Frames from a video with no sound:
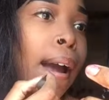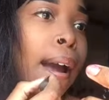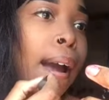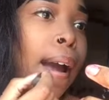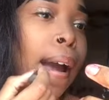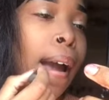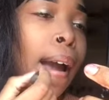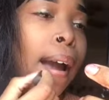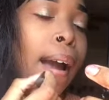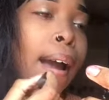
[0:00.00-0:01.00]

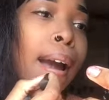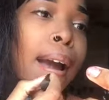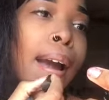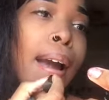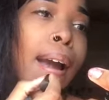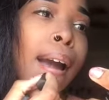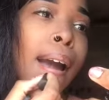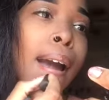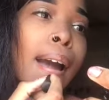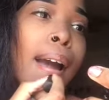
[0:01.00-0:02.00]

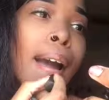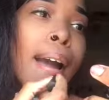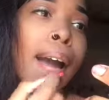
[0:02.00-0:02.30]
[no speech]